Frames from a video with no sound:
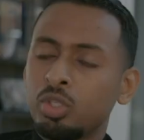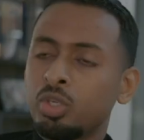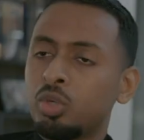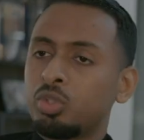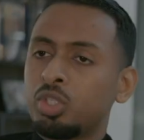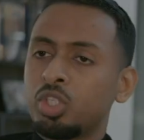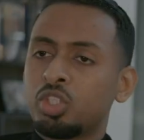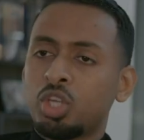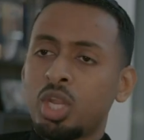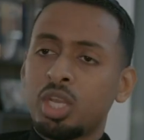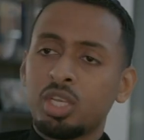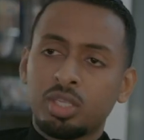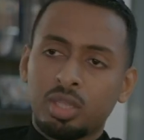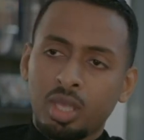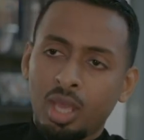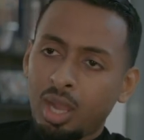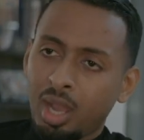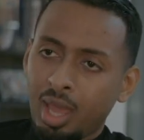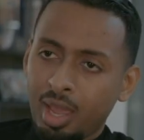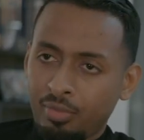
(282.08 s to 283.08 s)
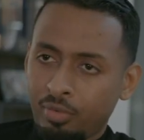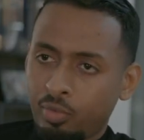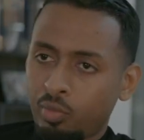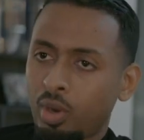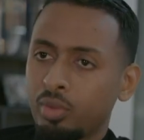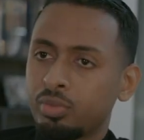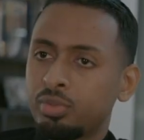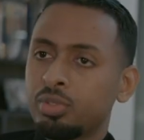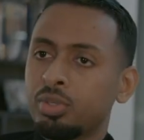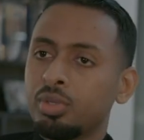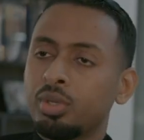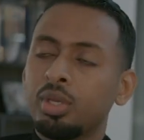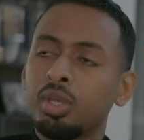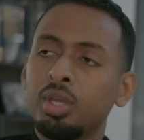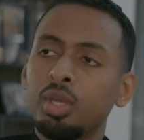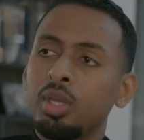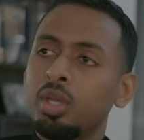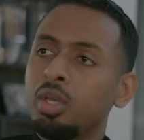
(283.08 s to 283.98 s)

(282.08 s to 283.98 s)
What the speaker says: you know, to change their life around, to,